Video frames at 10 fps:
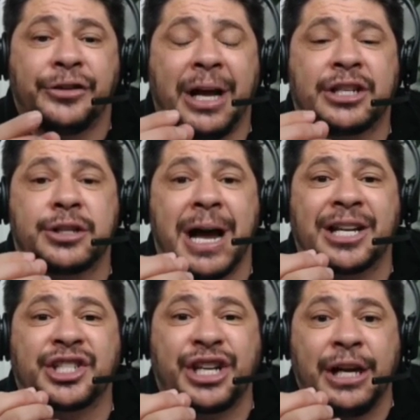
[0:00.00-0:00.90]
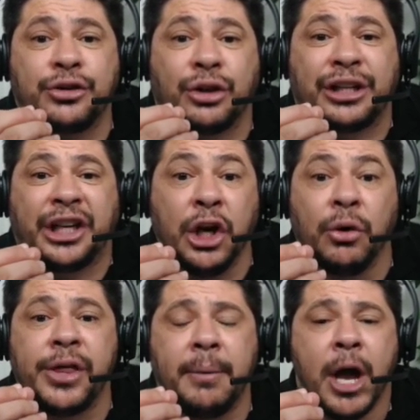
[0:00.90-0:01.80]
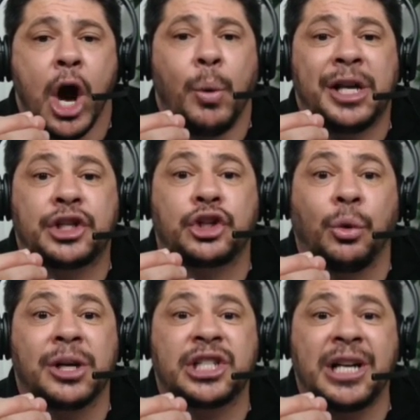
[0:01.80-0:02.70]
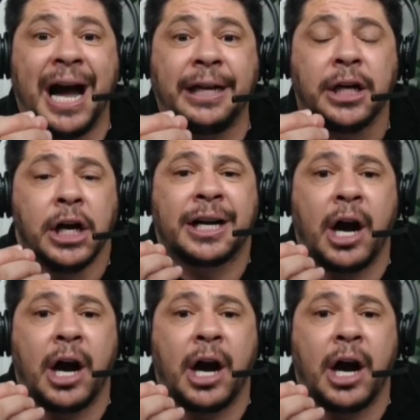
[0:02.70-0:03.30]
that's assigned to kill them with suicide,